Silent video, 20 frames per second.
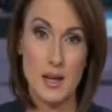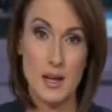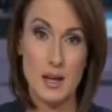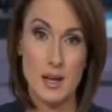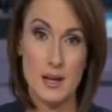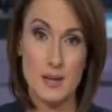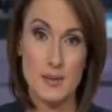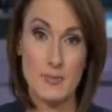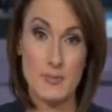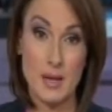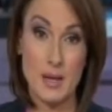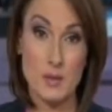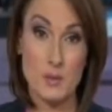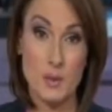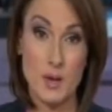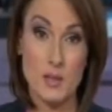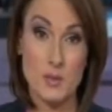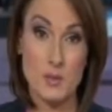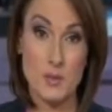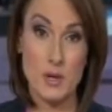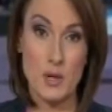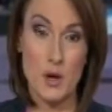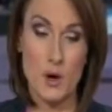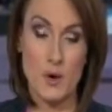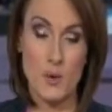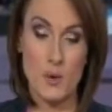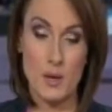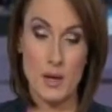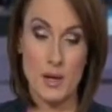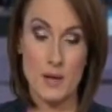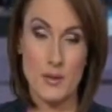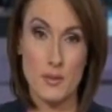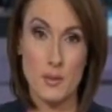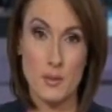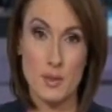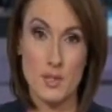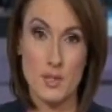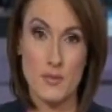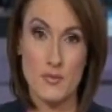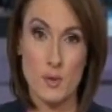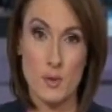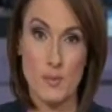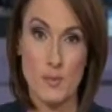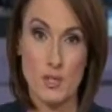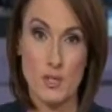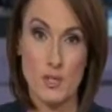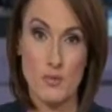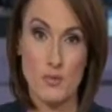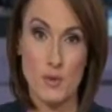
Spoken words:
And as we know, there is very much